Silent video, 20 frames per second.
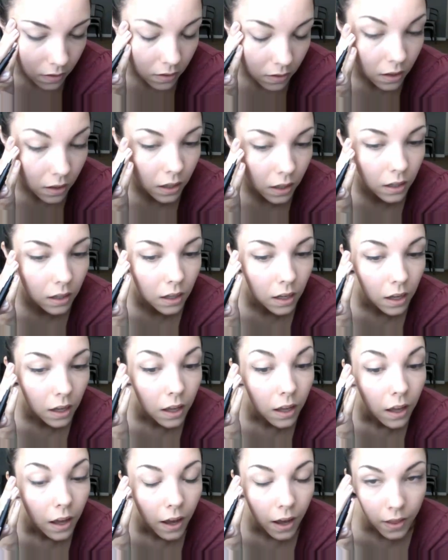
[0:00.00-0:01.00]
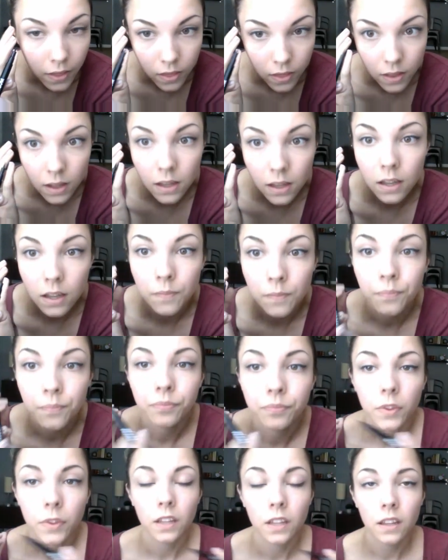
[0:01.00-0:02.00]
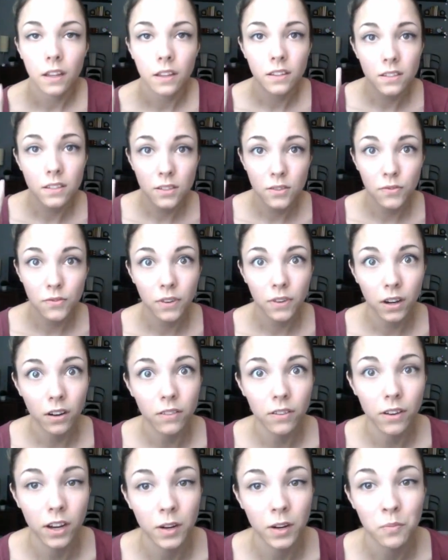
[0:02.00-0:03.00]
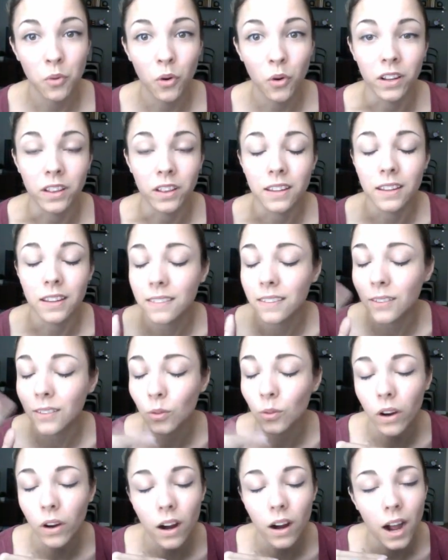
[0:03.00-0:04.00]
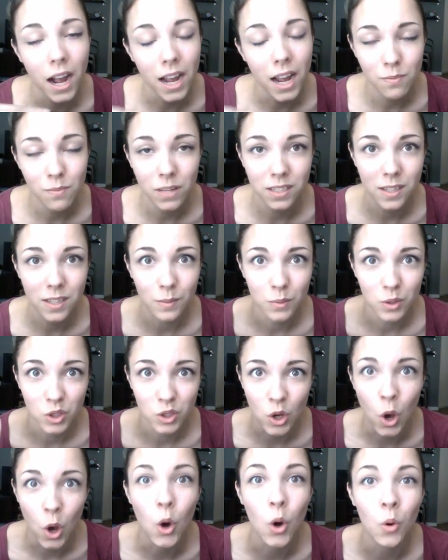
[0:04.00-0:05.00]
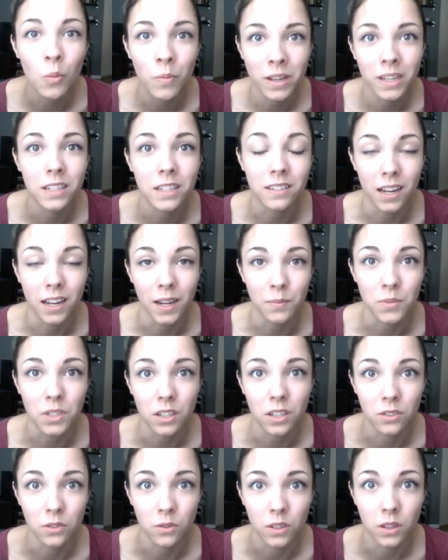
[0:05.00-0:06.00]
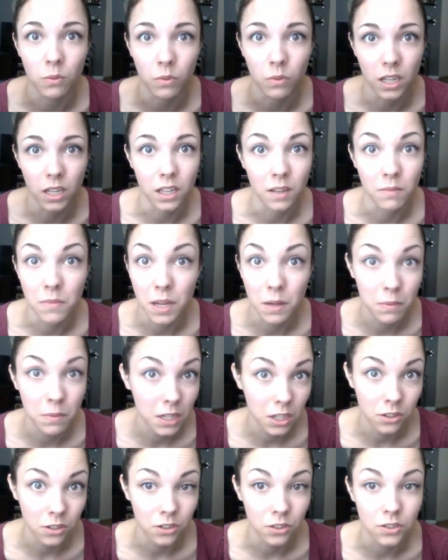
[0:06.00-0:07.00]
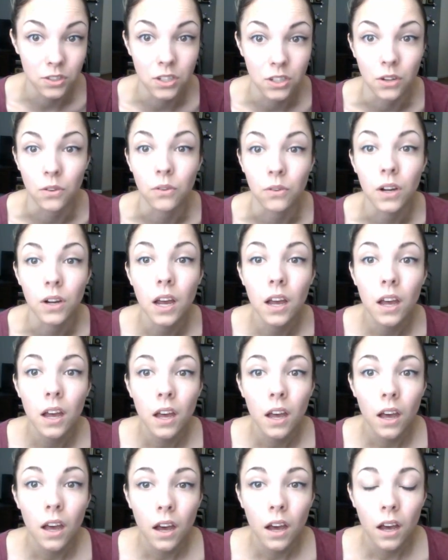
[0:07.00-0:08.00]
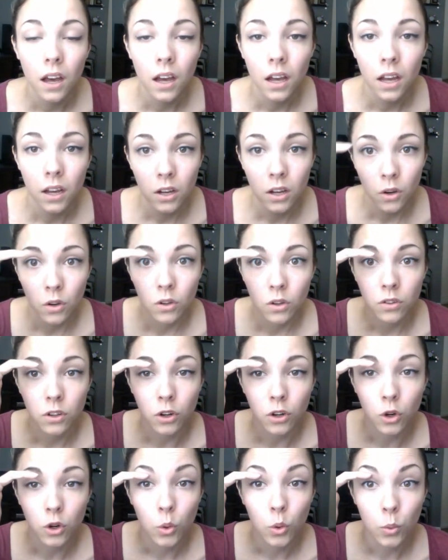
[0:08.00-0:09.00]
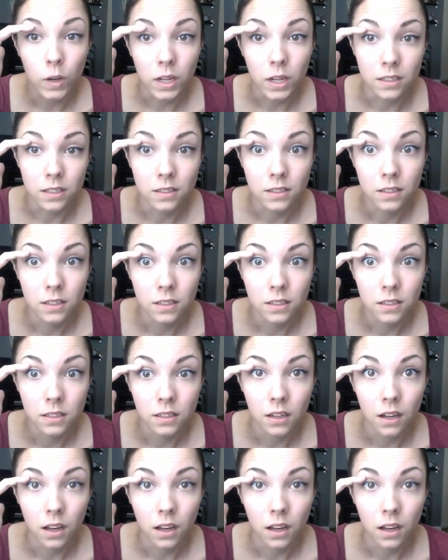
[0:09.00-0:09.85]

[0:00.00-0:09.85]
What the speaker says: Okay, and then, now this is very, very important. This is where I mess up so many times on doing the wing, and maybe you do too. Your crease.